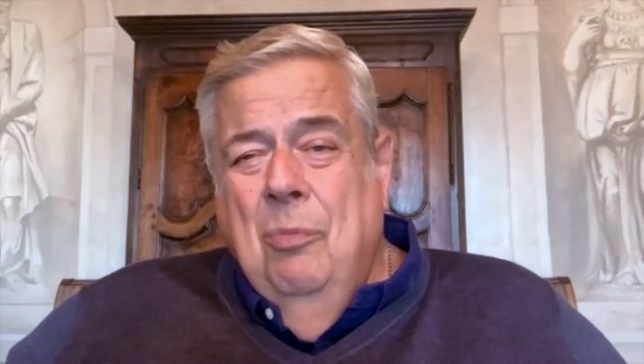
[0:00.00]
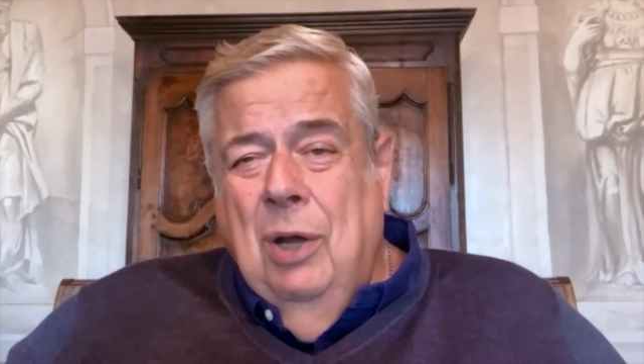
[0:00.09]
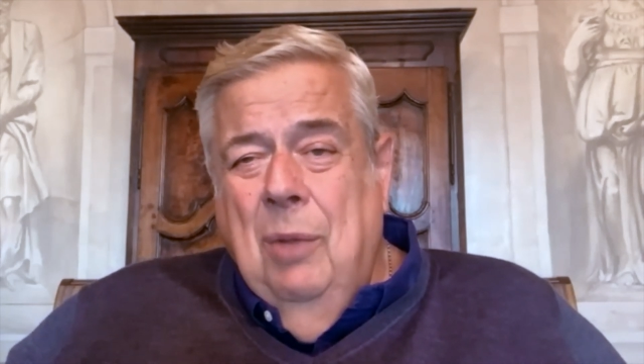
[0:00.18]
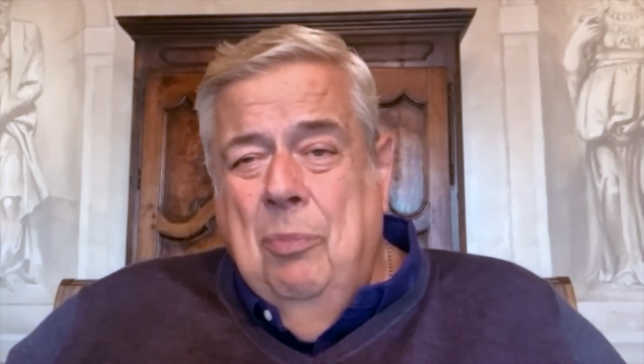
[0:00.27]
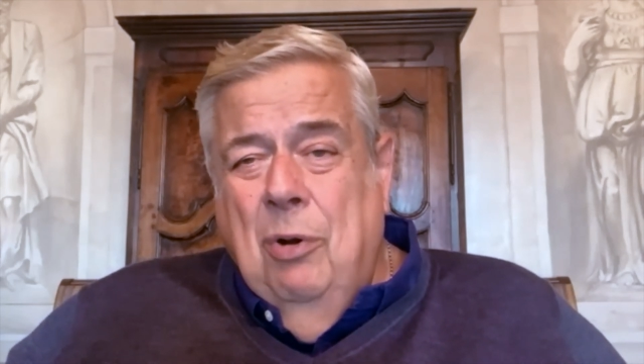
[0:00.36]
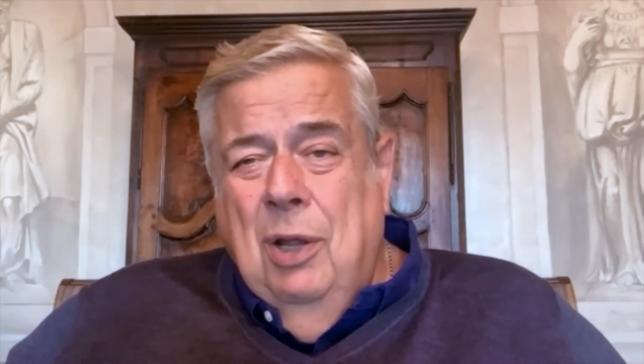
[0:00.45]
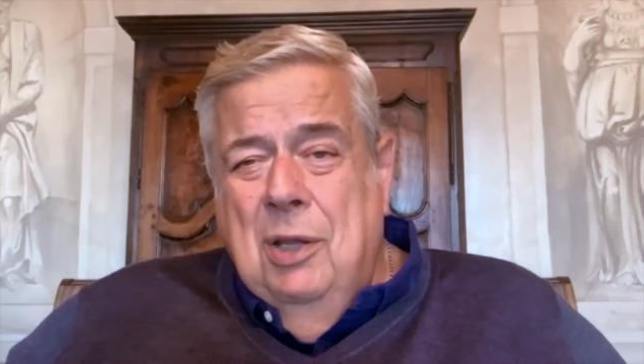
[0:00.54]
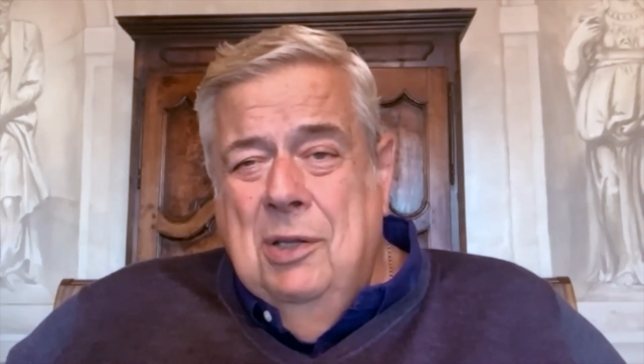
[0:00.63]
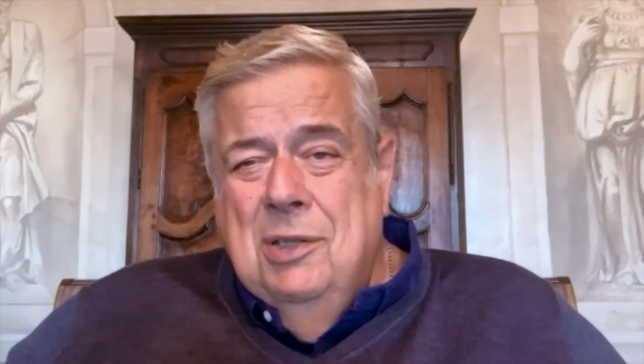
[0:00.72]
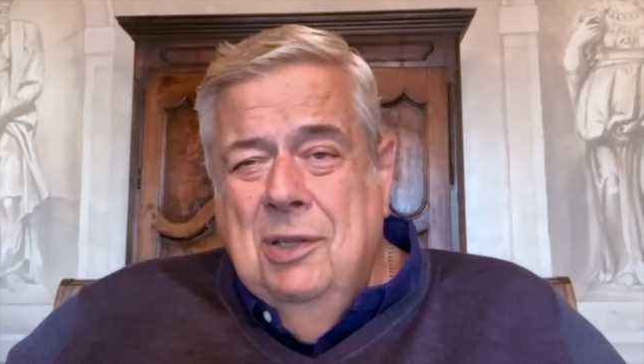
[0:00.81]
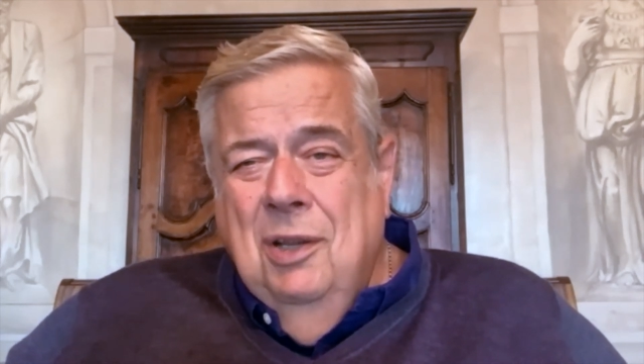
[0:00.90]
by
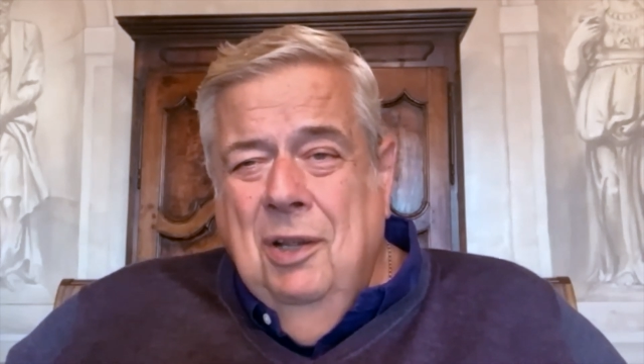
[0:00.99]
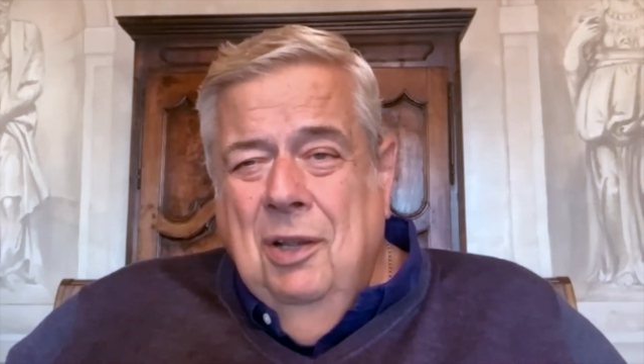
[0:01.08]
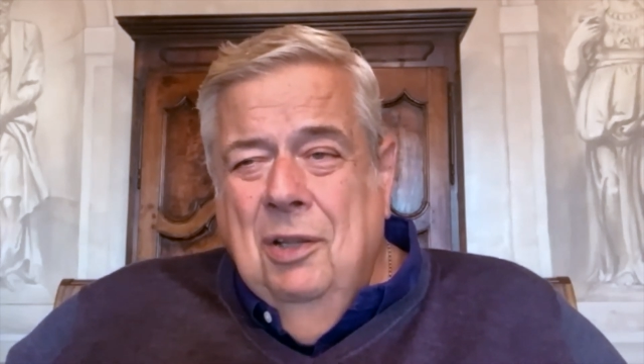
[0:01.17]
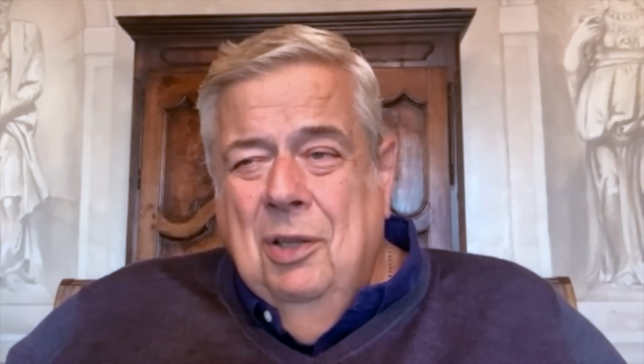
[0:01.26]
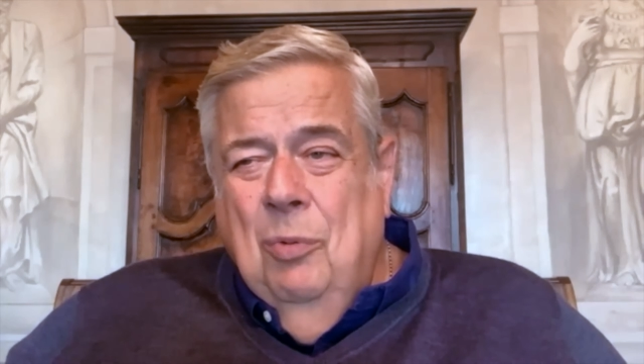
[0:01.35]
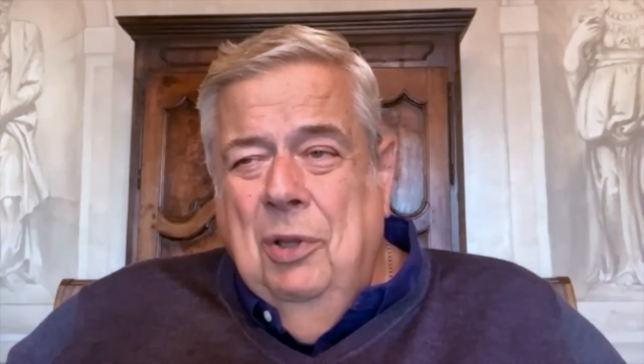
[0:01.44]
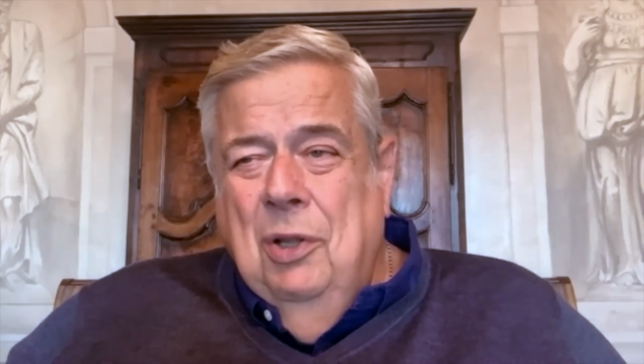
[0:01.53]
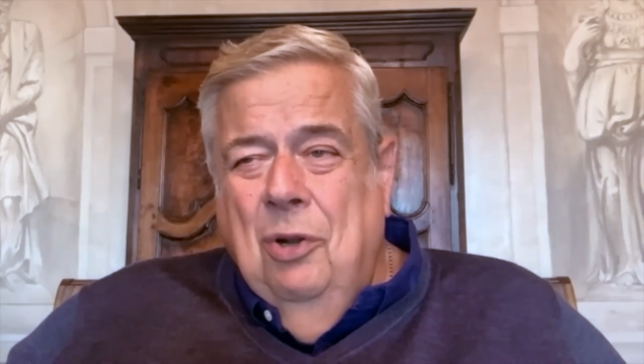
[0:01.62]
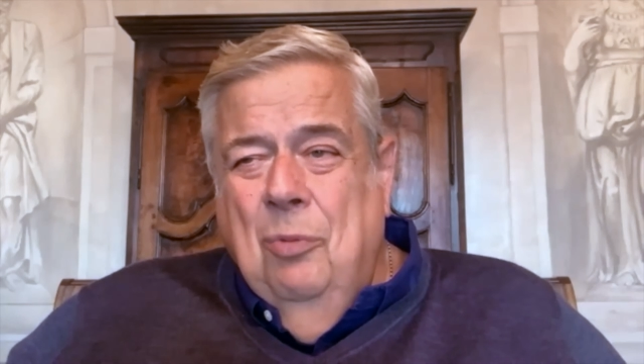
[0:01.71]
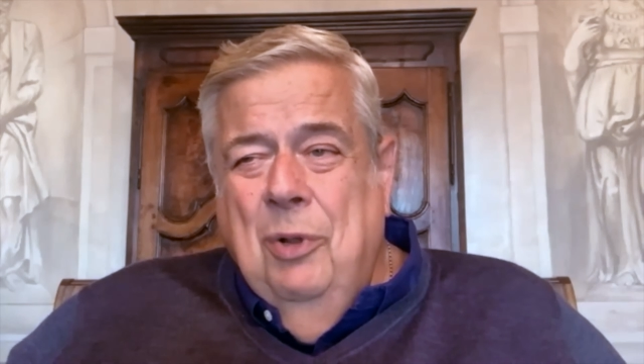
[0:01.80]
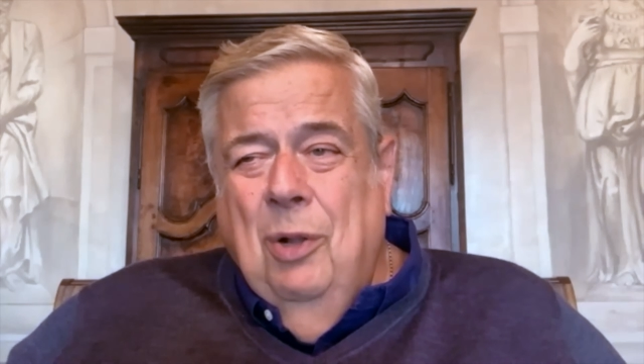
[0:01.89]
Peres to win the
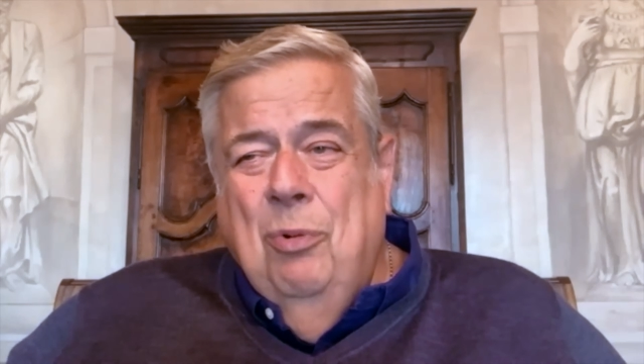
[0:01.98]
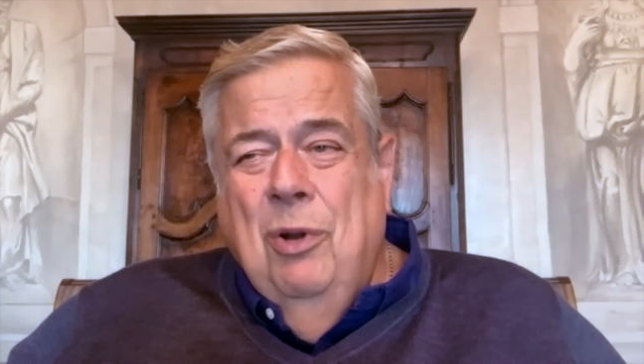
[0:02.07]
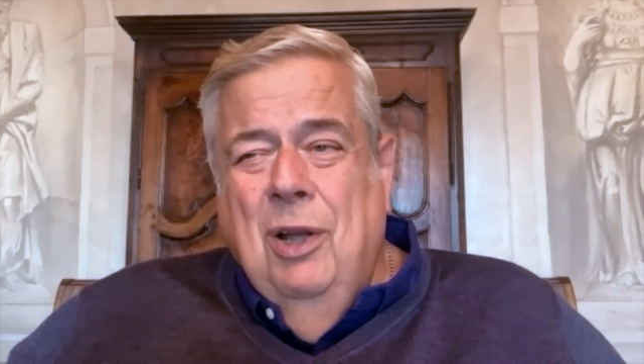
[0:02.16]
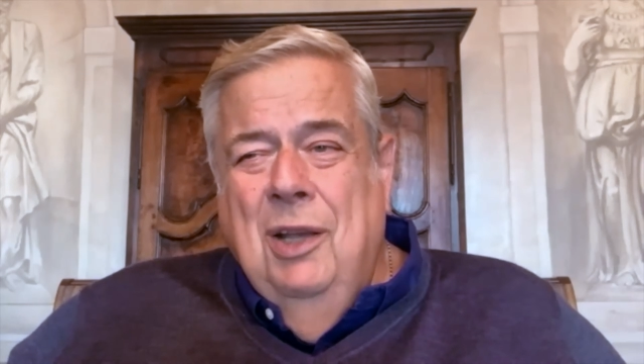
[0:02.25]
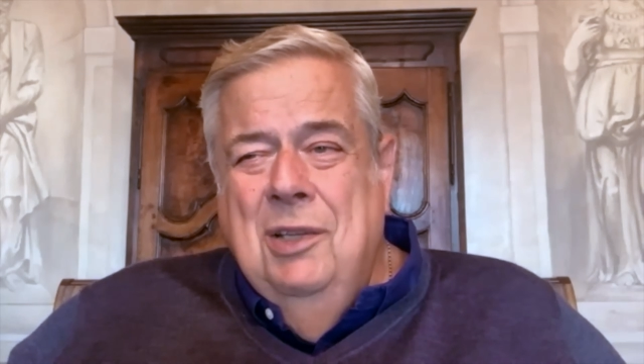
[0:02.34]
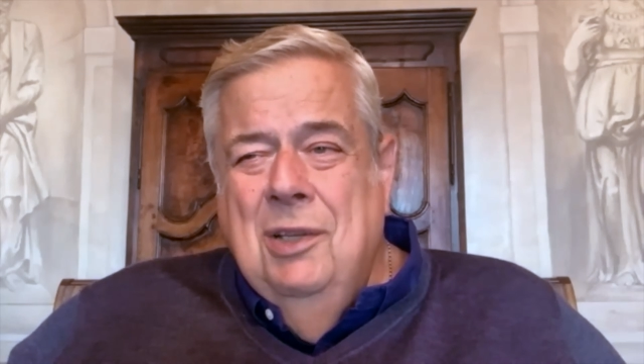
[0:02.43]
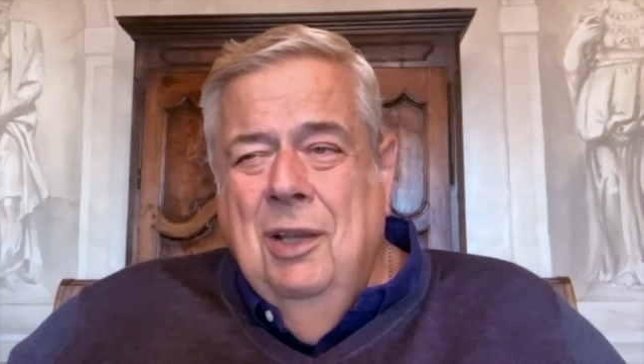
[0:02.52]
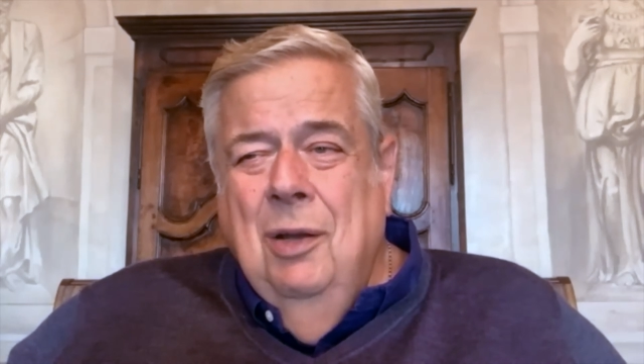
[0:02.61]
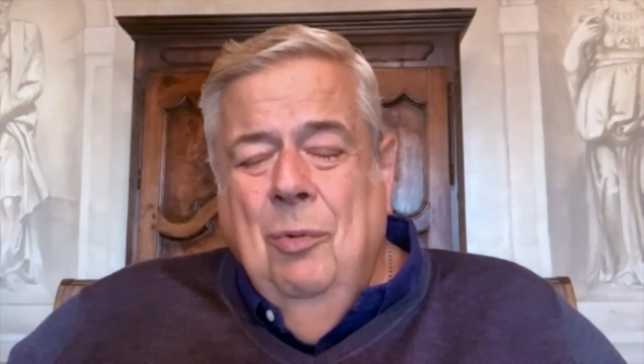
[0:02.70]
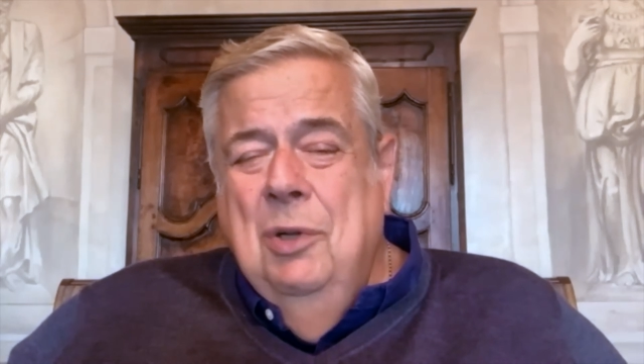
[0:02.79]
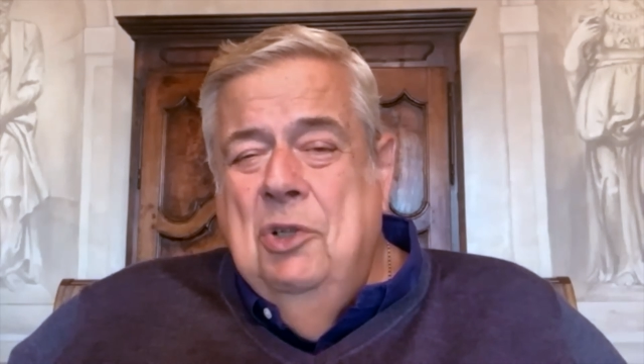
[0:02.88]
Nobel Prize,
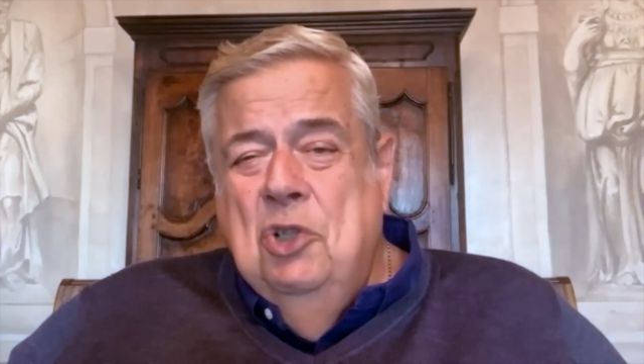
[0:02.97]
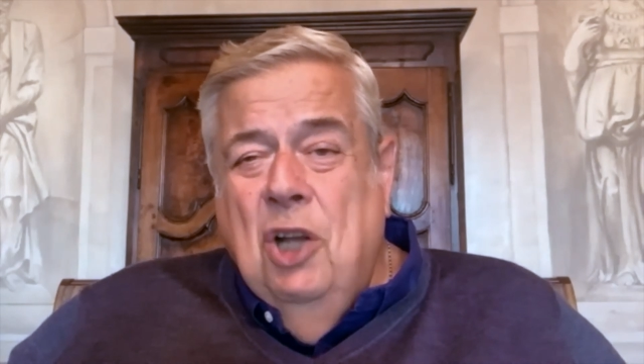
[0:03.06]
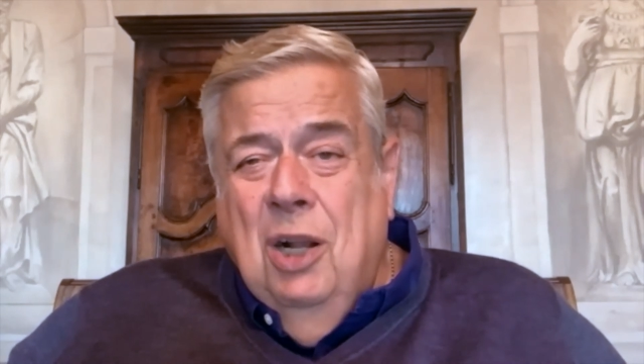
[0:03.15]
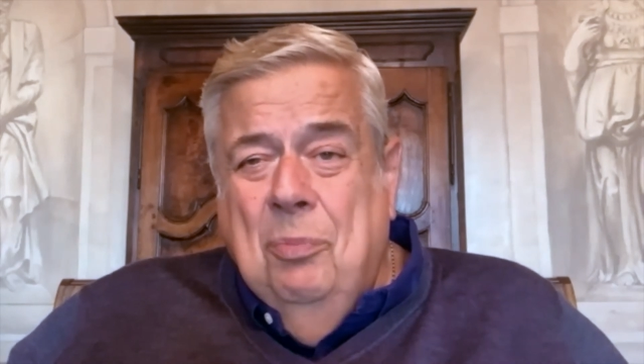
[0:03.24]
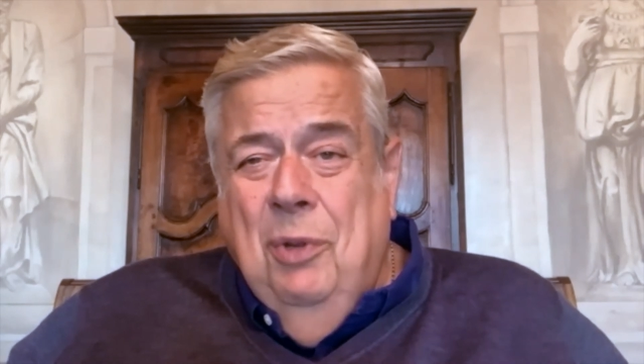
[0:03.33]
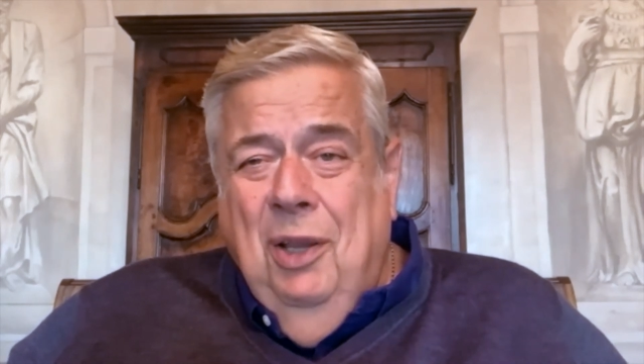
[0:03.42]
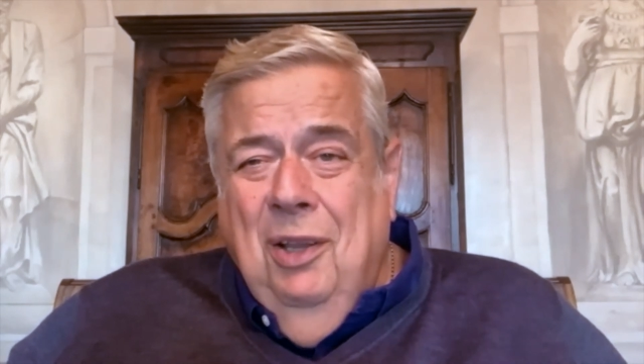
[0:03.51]
which shocked me.